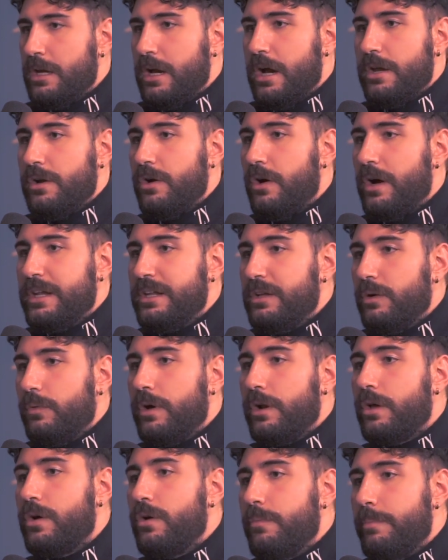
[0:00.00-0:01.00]
I know I didn't
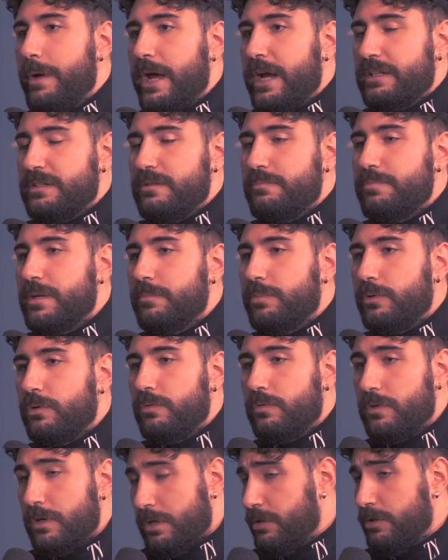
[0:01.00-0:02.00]
want to go back to people who
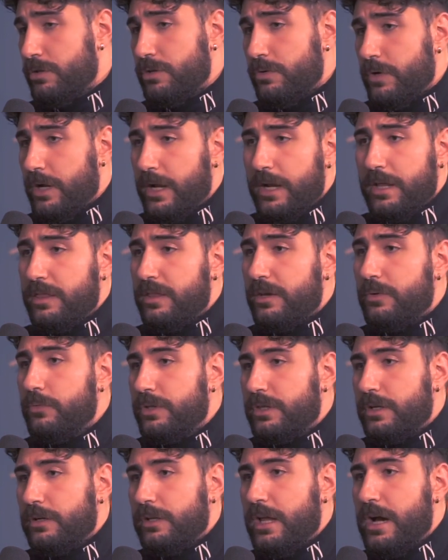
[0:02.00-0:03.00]
weren't doing anything
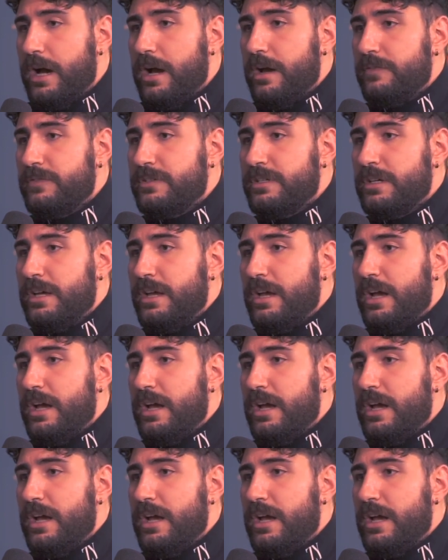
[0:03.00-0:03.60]
with their lives.